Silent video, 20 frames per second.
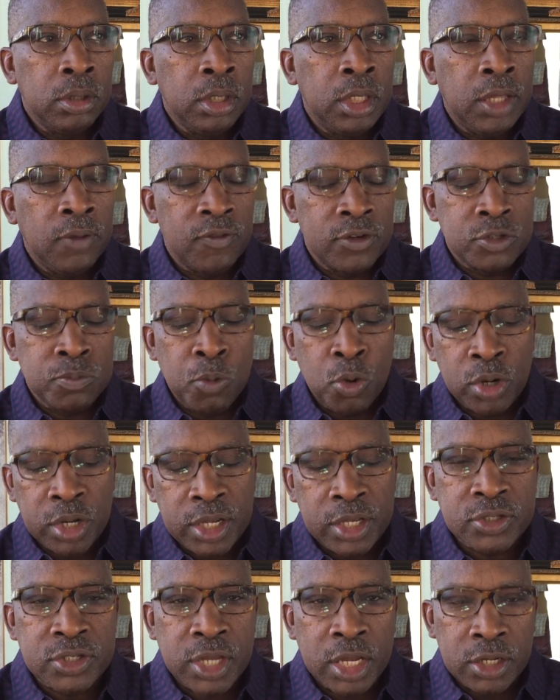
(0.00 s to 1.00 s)
give us more
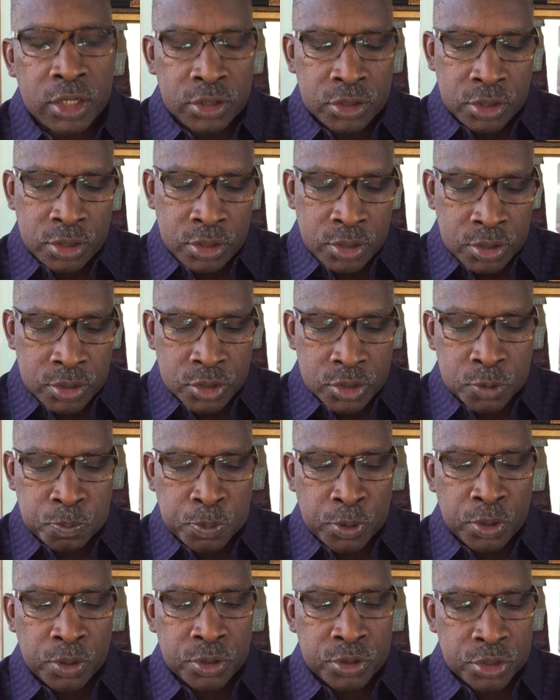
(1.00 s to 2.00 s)
insight into this
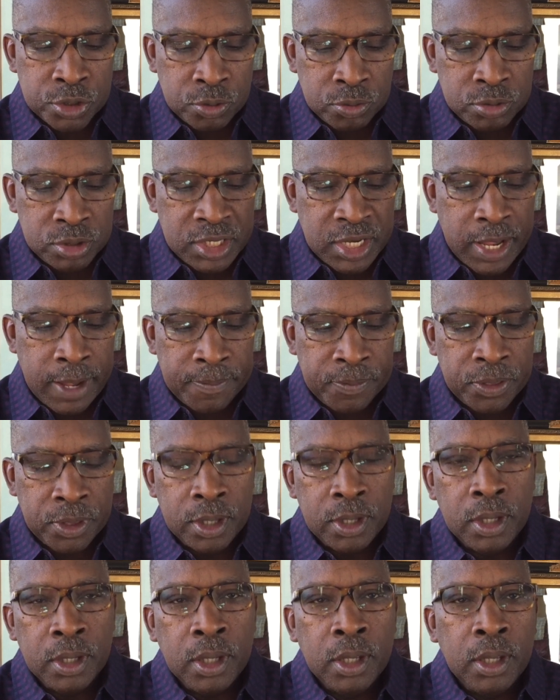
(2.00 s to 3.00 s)
spiritual depth
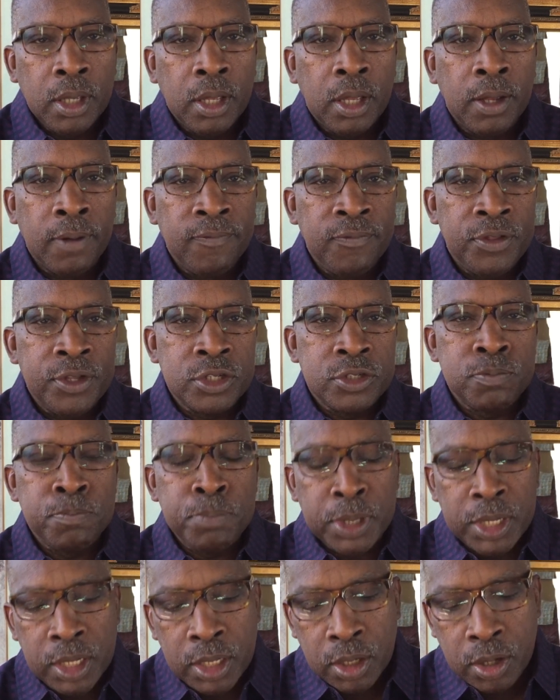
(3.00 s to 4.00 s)
of this
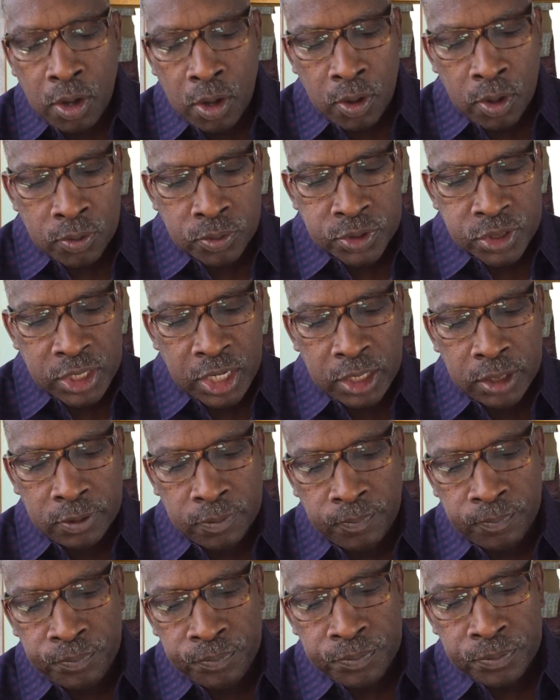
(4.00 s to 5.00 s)
being called
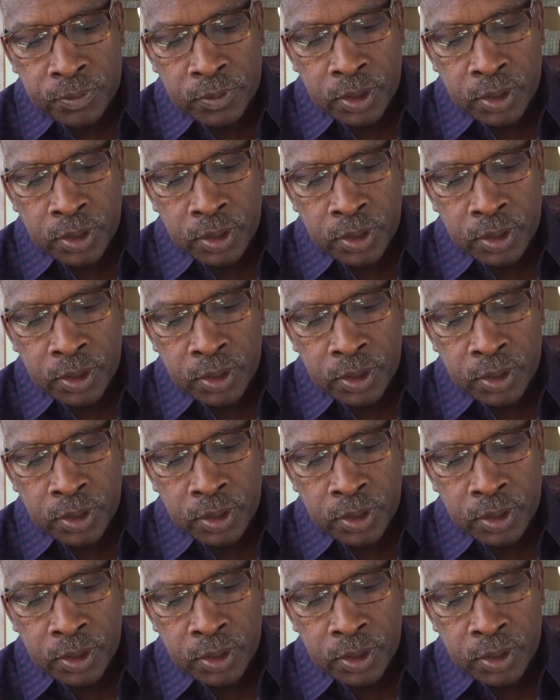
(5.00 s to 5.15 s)
Satan.